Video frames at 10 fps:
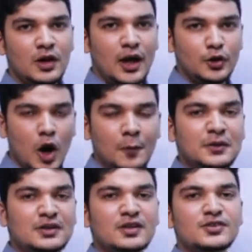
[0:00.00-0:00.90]

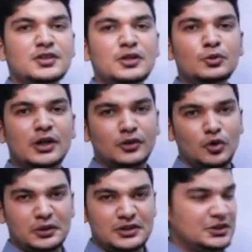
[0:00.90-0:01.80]
adopt this new
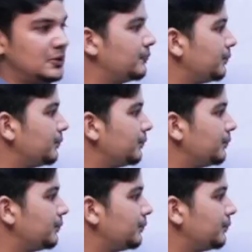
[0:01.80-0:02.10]
technology.